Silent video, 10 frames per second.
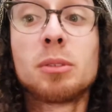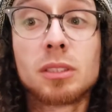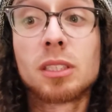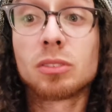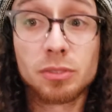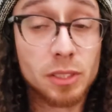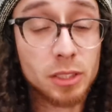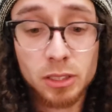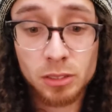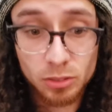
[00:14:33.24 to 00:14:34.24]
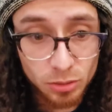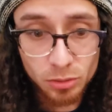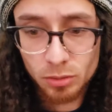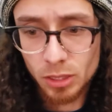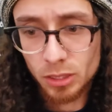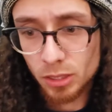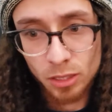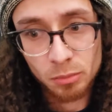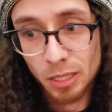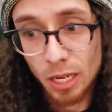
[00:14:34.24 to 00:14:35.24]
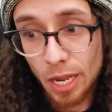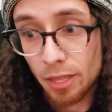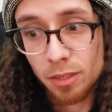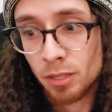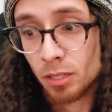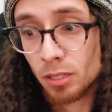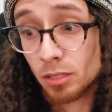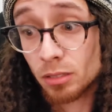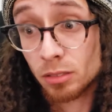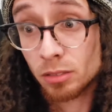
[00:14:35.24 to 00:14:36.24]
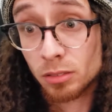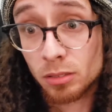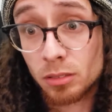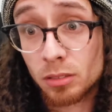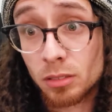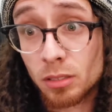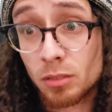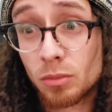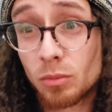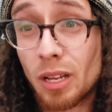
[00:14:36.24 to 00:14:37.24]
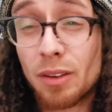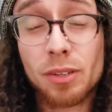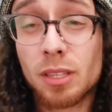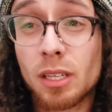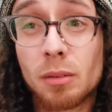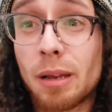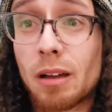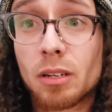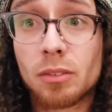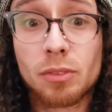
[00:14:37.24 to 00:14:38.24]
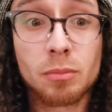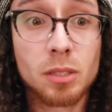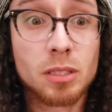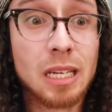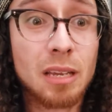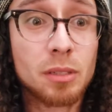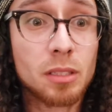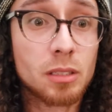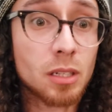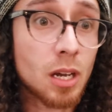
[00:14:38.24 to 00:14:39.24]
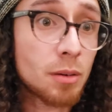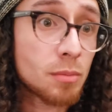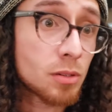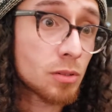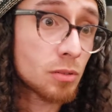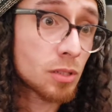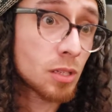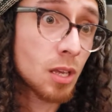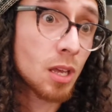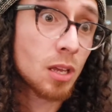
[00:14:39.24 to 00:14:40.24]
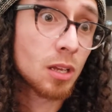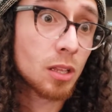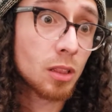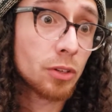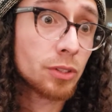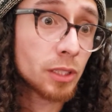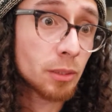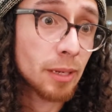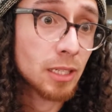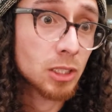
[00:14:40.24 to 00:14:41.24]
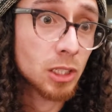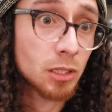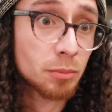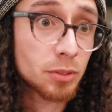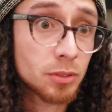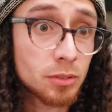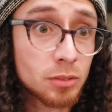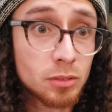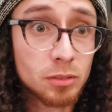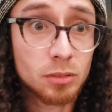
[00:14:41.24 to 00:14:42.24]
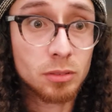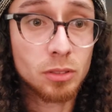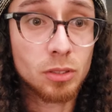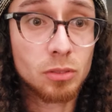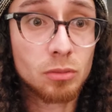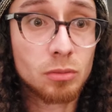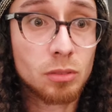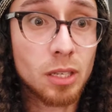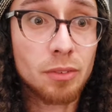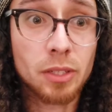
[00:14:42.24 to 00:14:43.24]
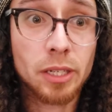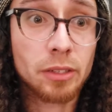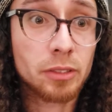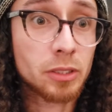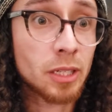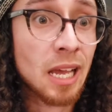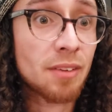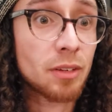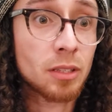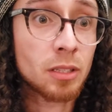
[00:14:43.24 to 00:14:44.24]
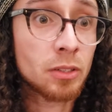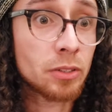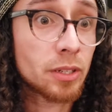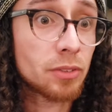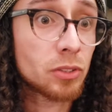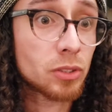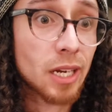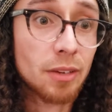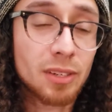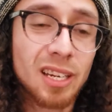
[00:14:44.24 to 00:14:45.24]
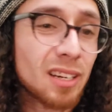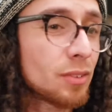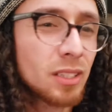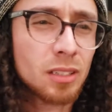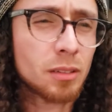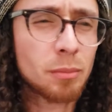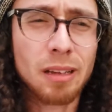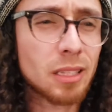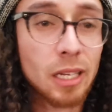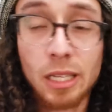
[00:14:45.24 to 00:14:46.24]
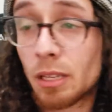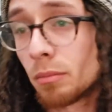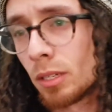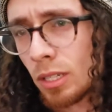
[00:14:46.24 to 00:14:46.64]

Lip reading: Central Fiction 2 is a game that I think everything about it, from the timing of the combos, learning the matchups, you know, every character having their different drive, and everything about that game,